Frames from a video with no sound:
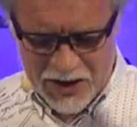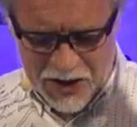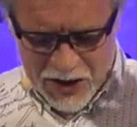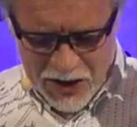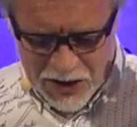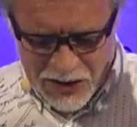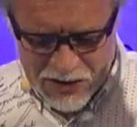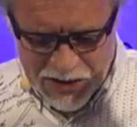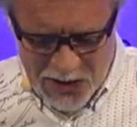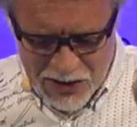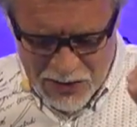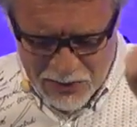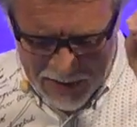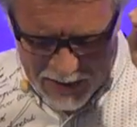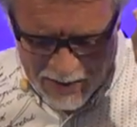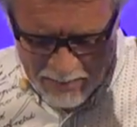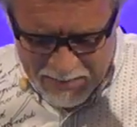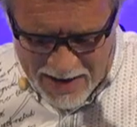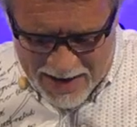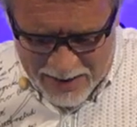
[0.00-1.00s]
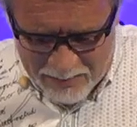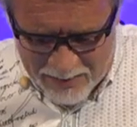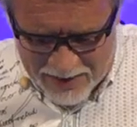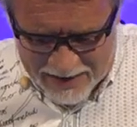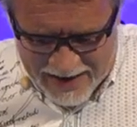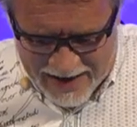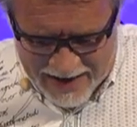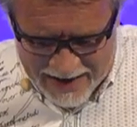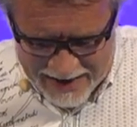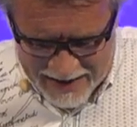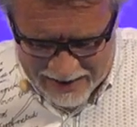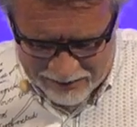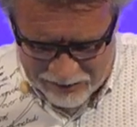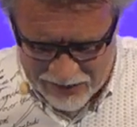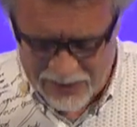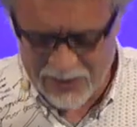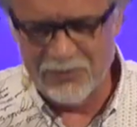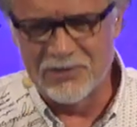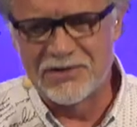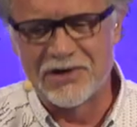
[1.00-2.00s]
A new commandment I give
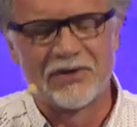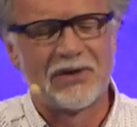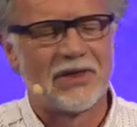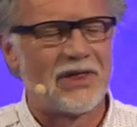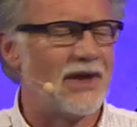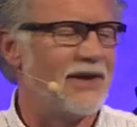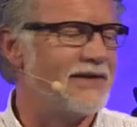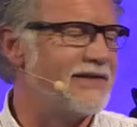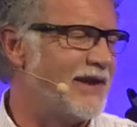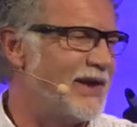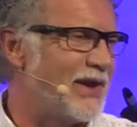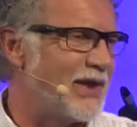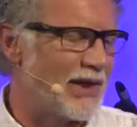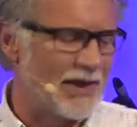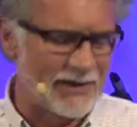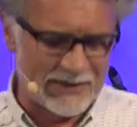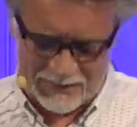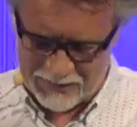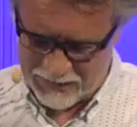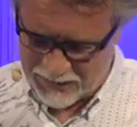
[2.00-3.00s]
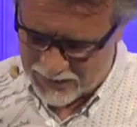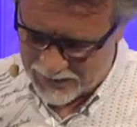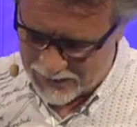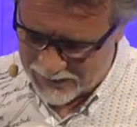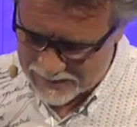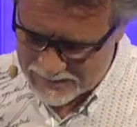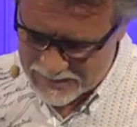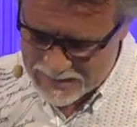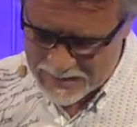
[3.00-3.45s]
you. John 13, 13. 34.